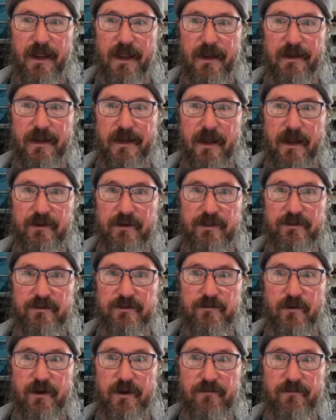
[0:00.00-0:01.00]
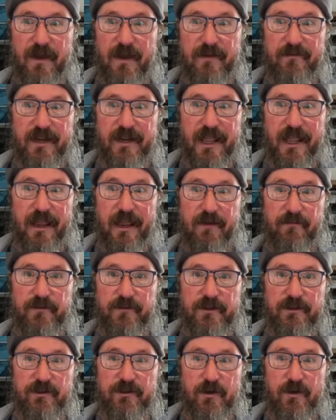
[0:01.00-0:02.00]
and now it's
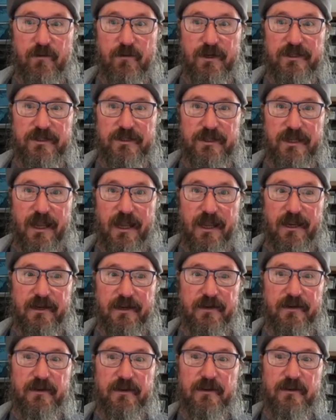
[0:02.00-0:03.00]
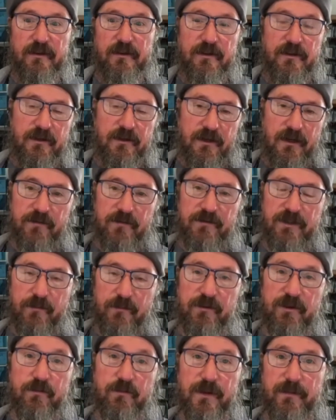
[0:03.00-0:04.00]
25.5-inch on one side. And
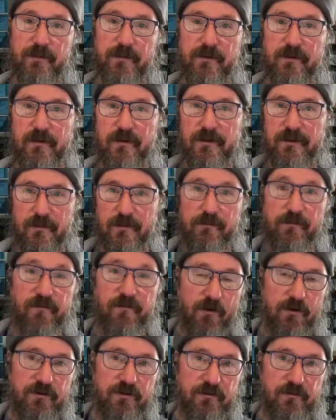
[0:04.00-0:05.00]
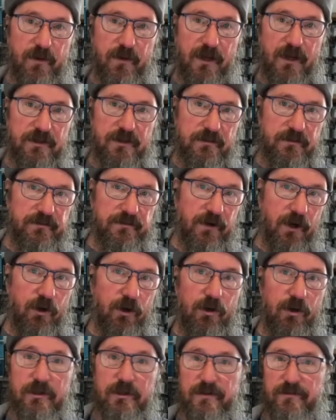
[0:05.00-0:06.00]
some folks who bought some of our
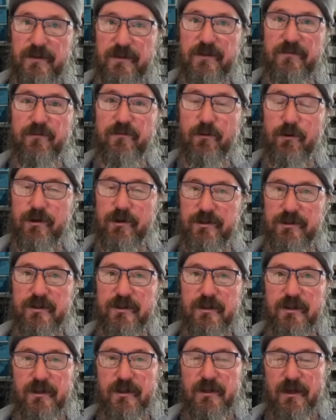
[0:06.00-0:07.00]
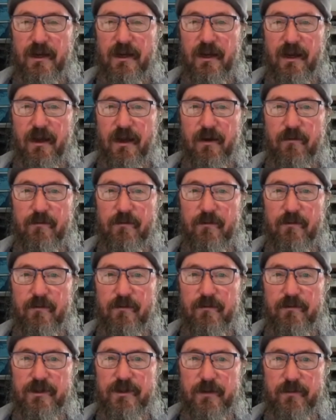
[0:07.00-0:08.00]
early V4s,
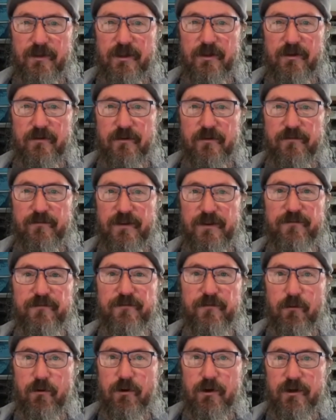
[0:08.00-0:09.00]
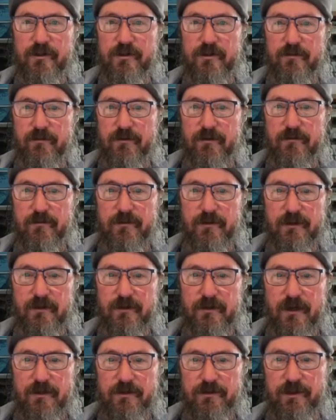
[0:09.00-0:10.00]
some of the V4s were
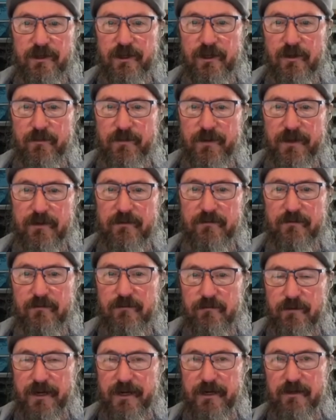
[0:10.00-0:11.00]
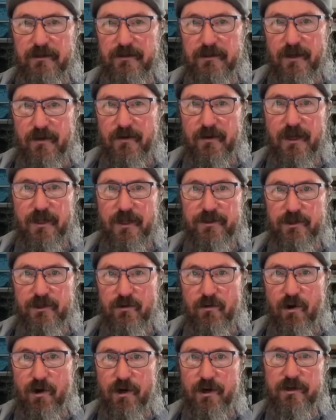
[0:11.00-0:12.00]
a little bit wrinkled at the
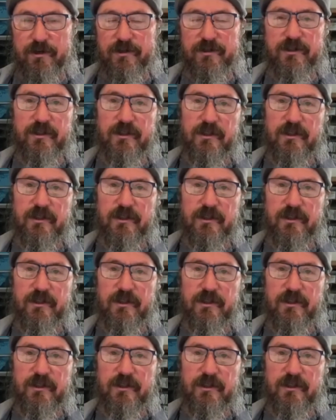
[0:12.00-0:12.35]
corners.